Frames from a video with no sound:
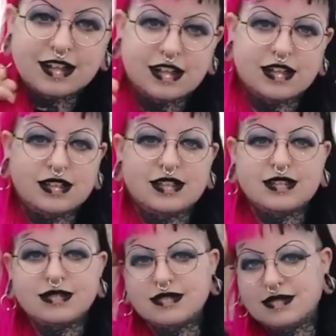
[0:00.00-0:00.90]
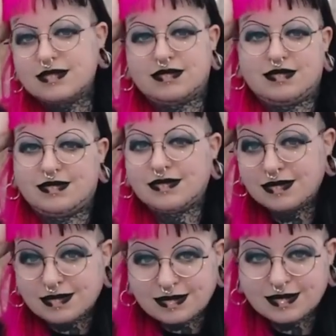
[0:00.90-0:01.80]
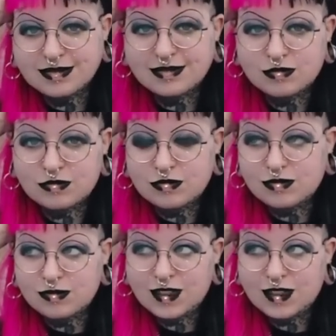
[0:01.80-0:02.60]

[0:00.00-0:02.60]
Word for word: tagline if I was a real housewife of Beverly Hills.